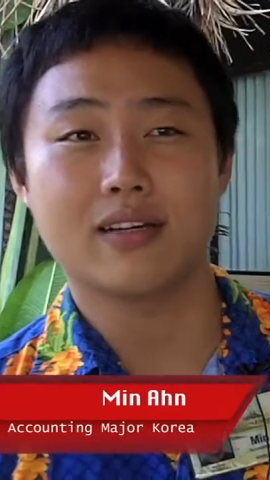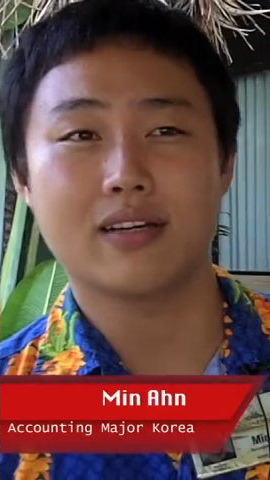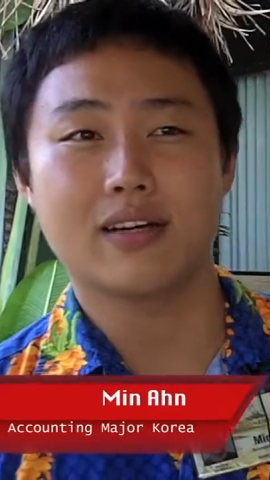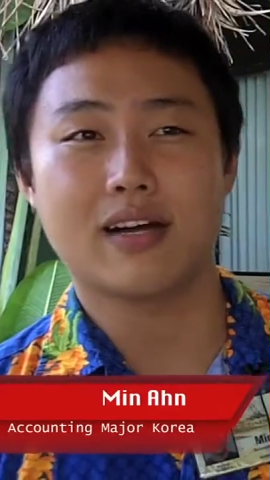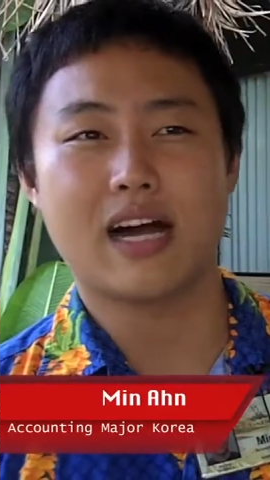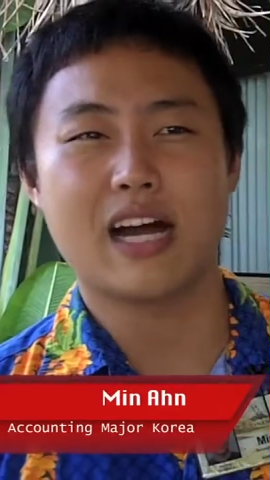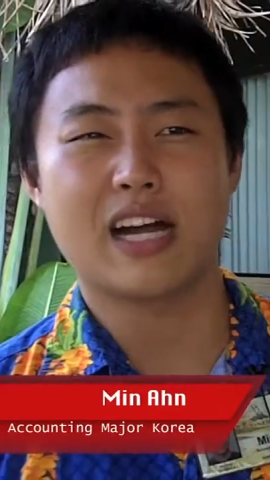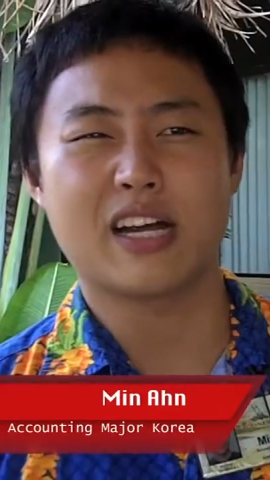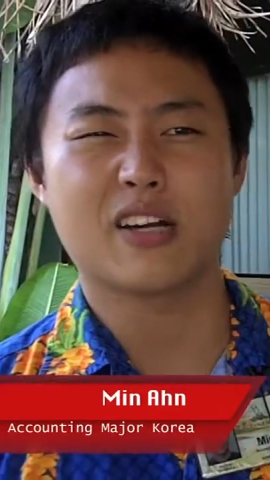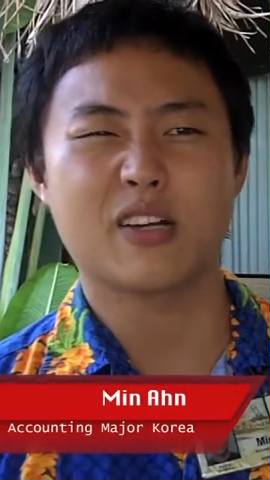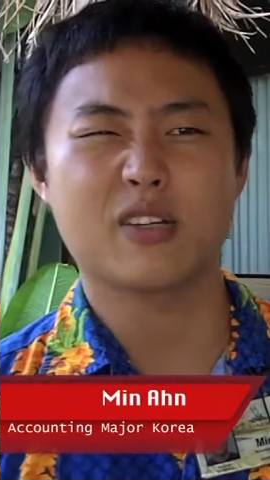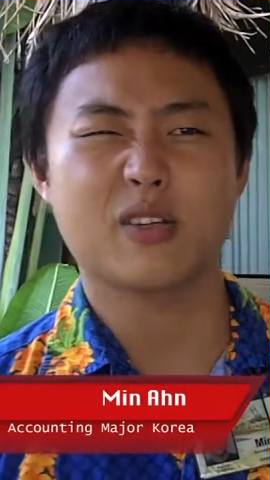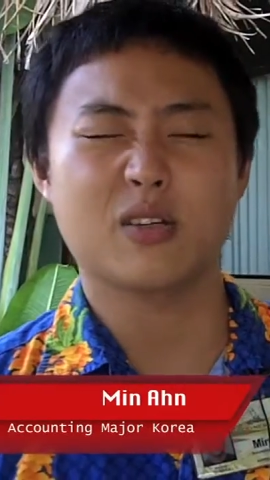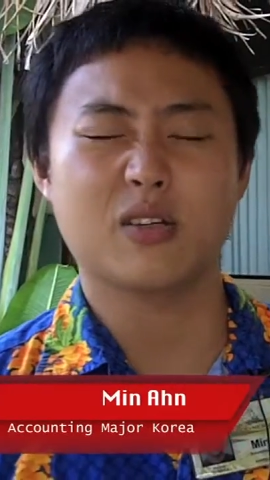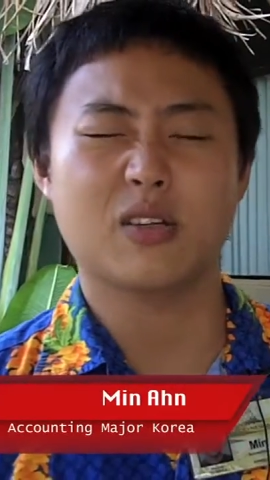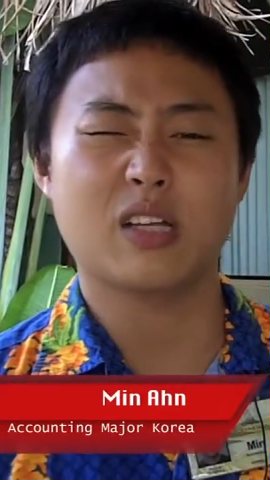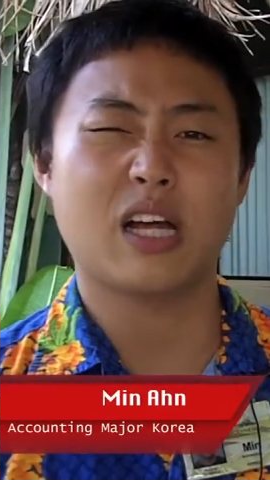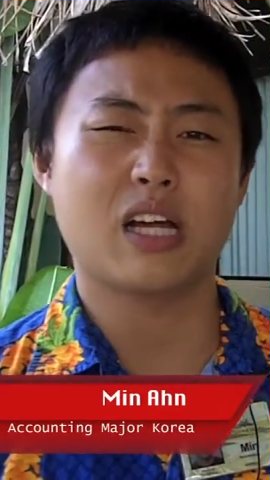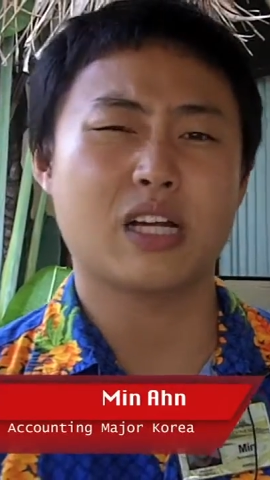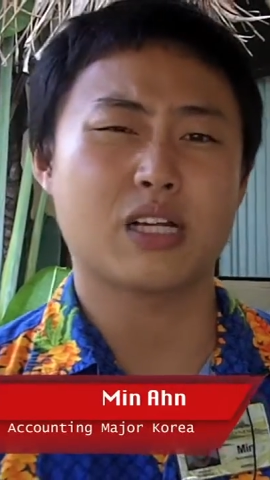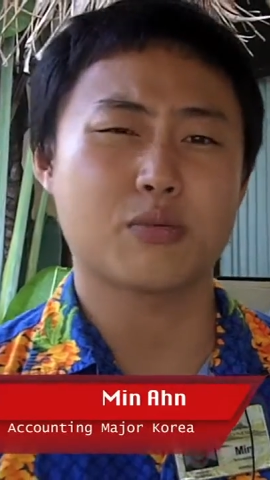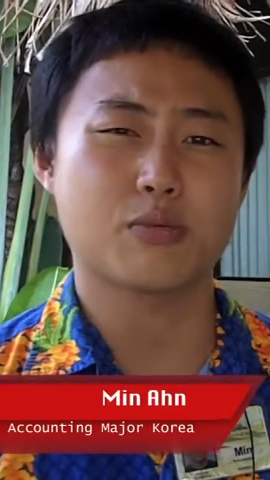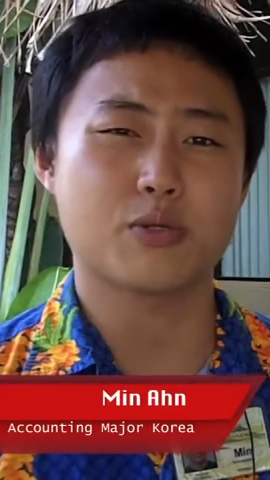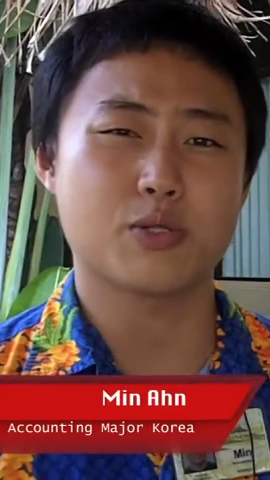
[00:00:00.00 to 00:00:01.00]
I heard a
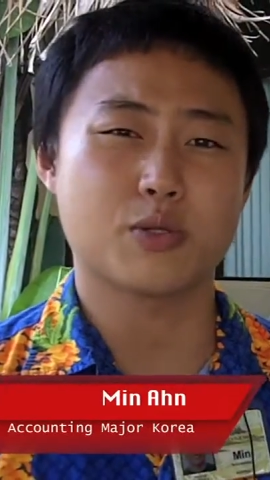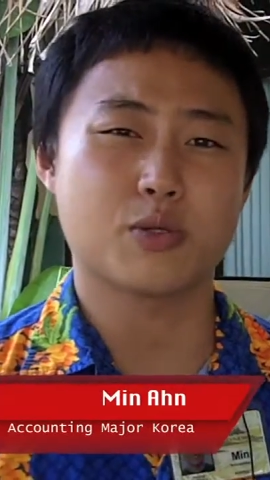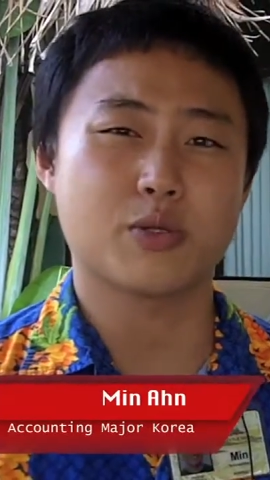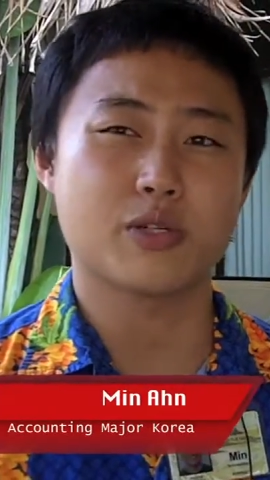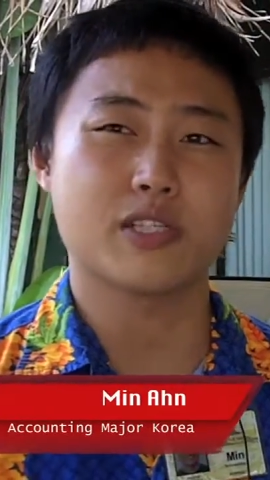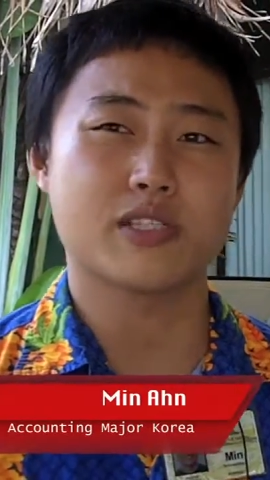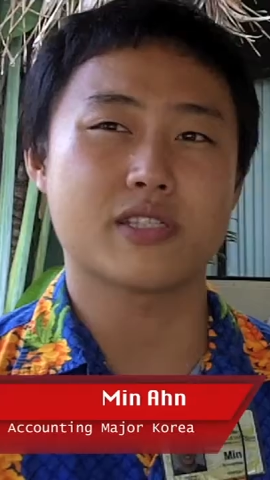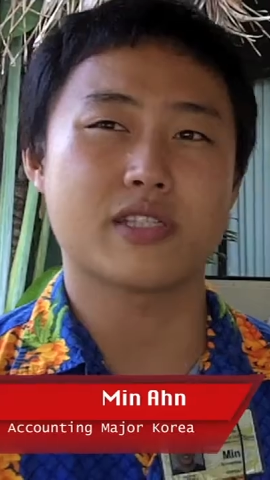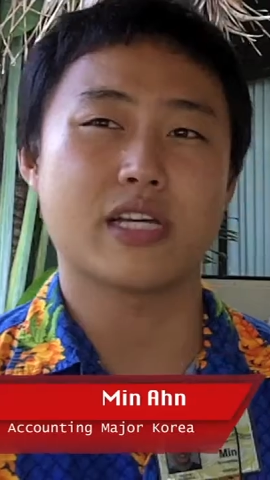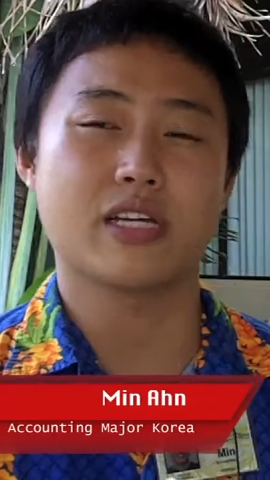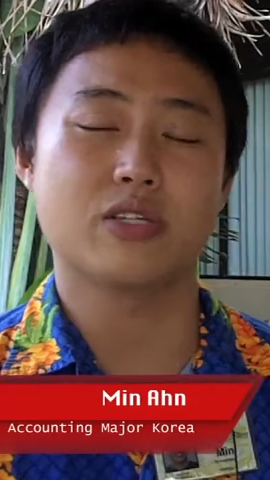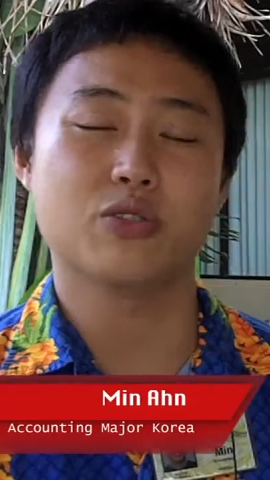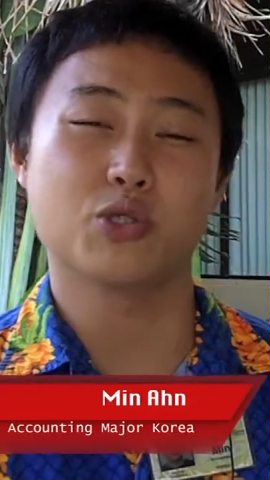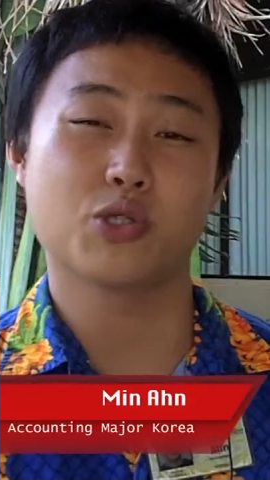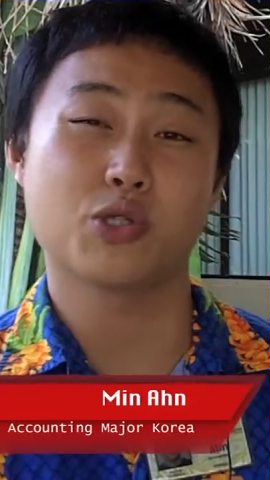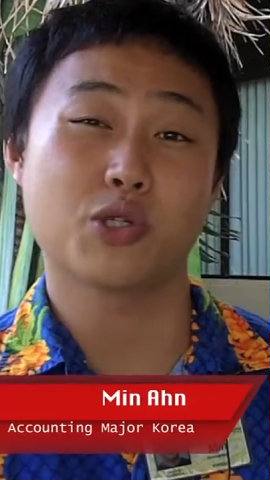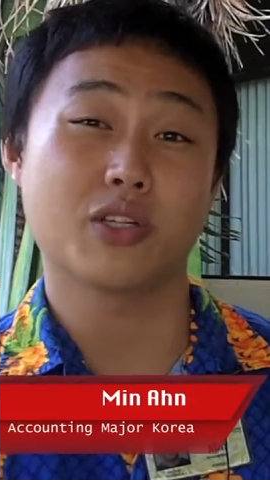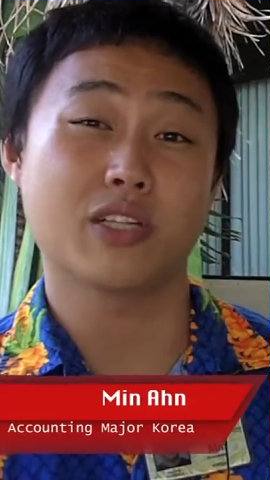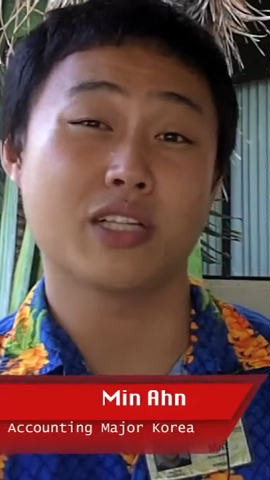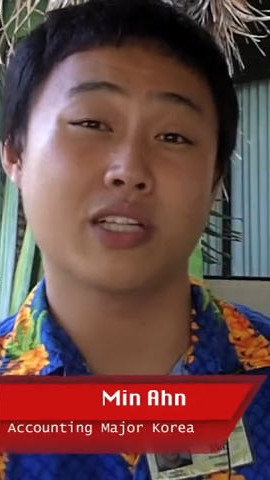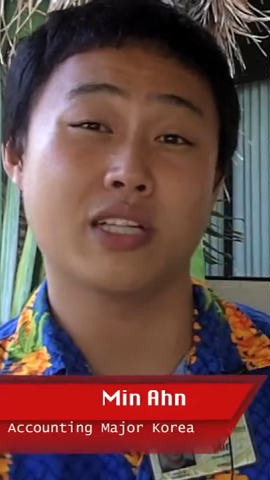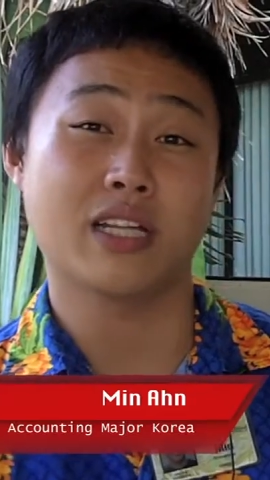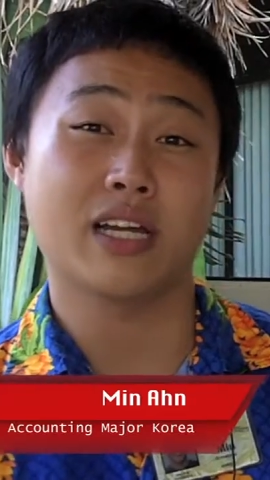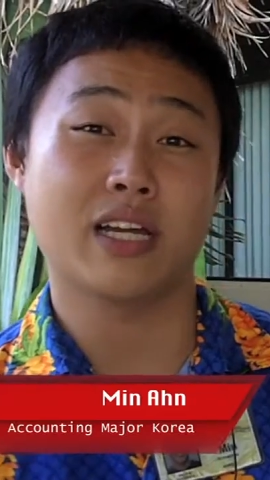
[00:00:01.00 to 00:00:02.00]
lot of stories. They
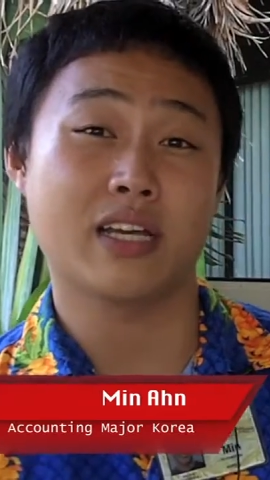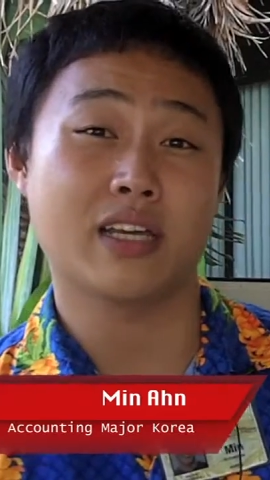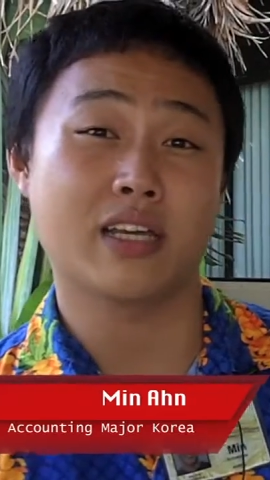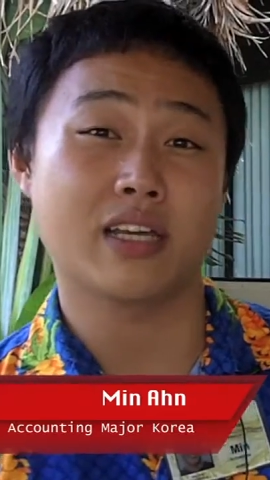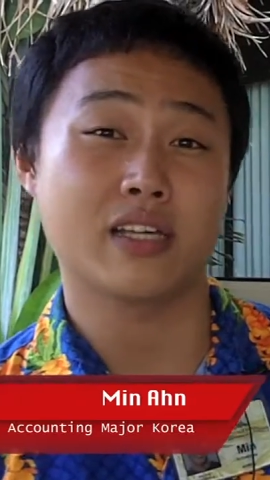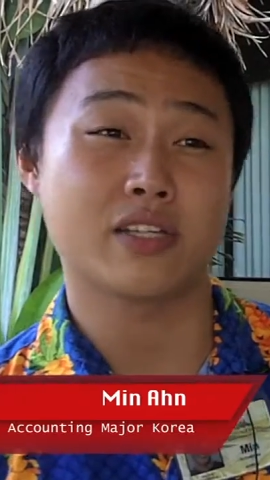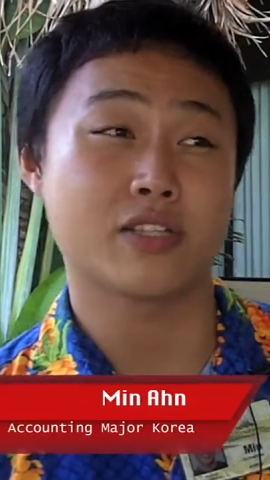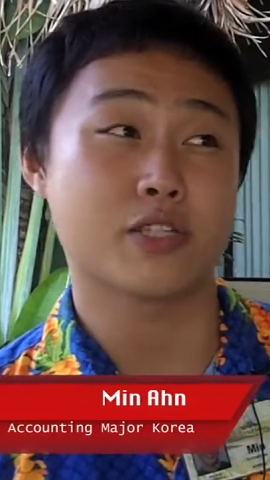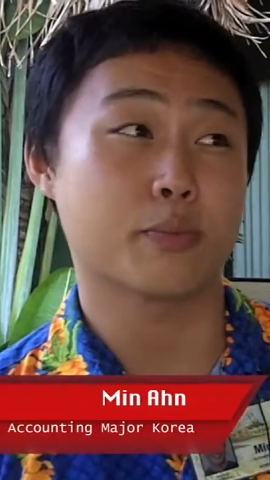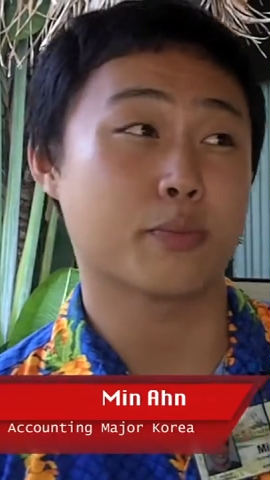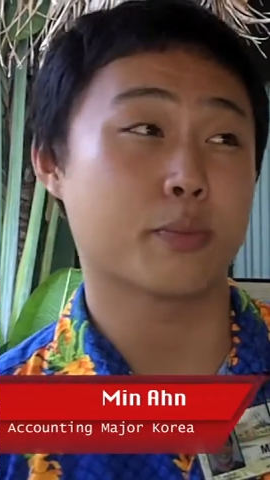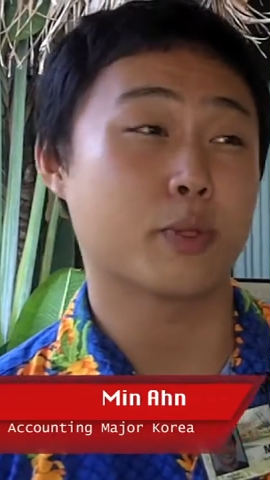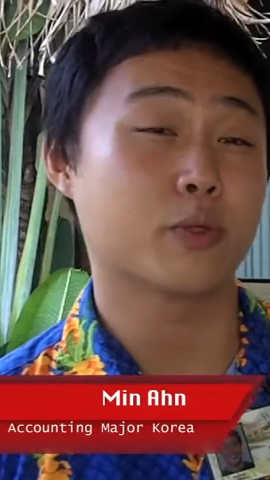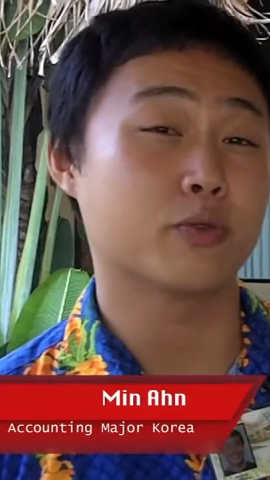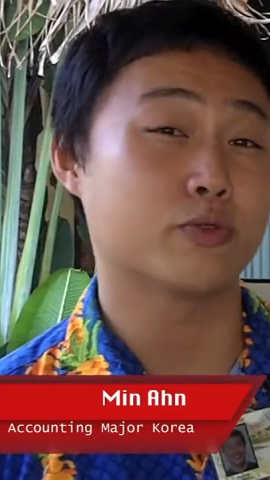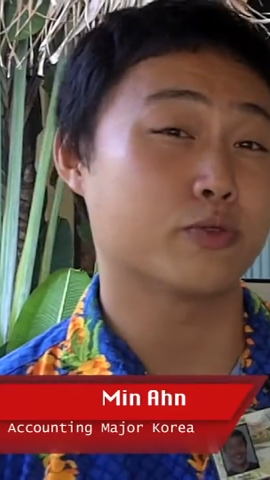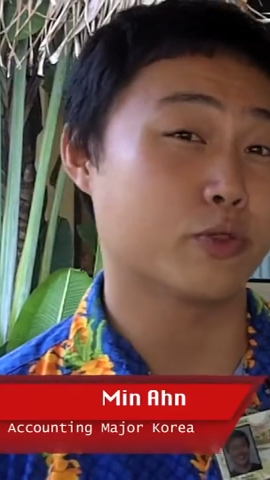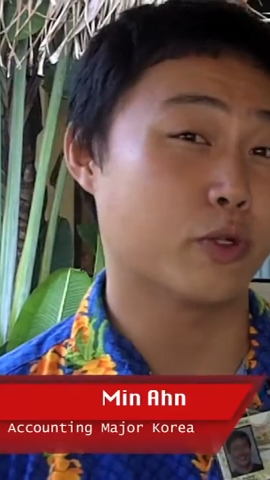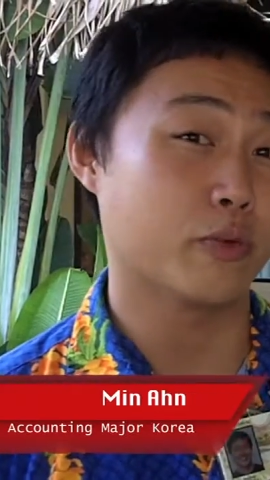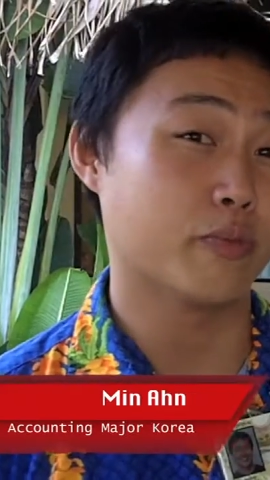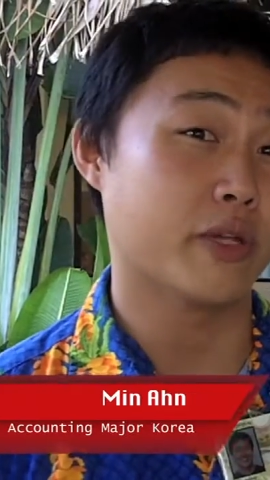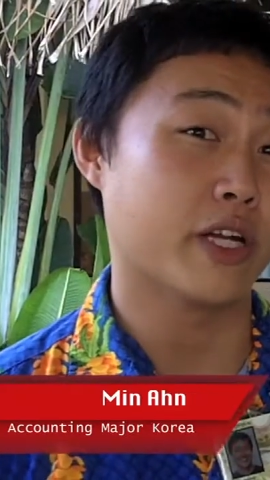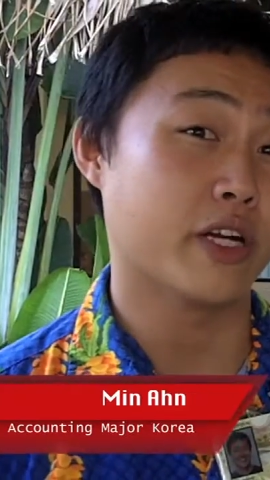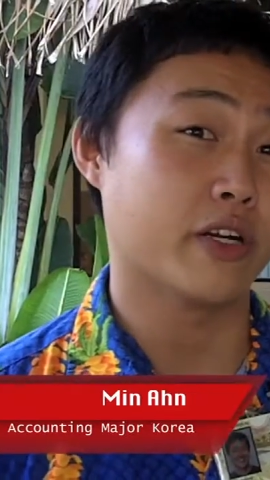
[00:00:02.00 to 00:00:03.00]
usually like get support
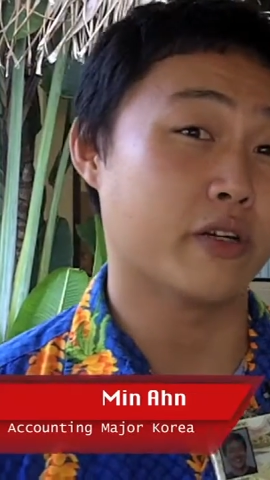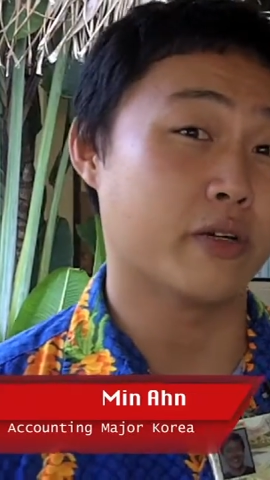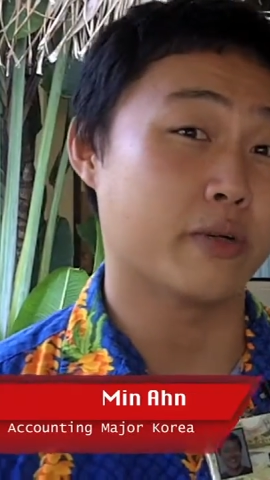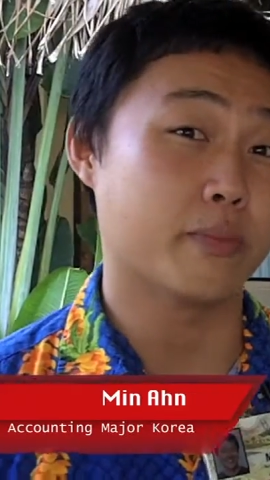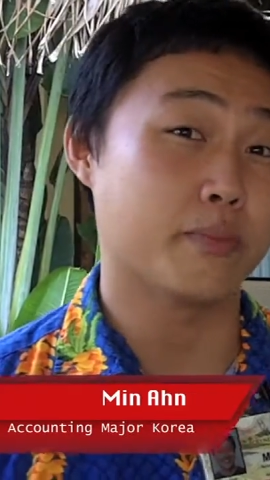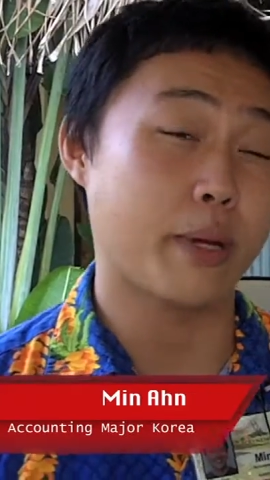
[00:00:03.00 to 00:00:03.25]
from their